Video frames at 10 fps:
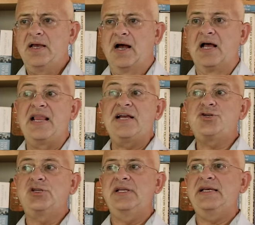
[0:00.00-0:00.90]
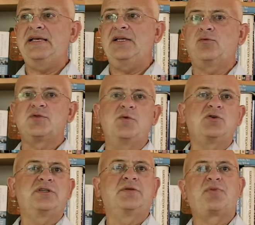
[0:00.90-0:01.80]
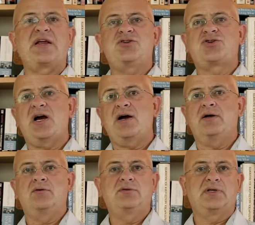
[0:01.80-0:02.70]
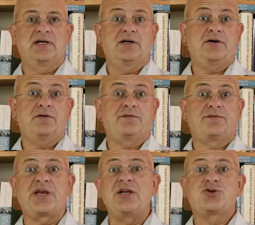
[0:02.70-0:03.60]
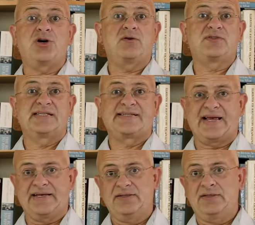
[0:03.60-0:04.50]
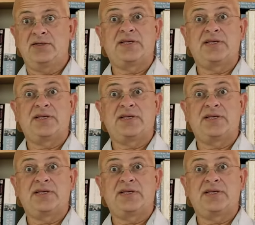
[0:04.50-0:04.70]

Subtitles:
Allegedly, it was mostly the brainchild of King Charles II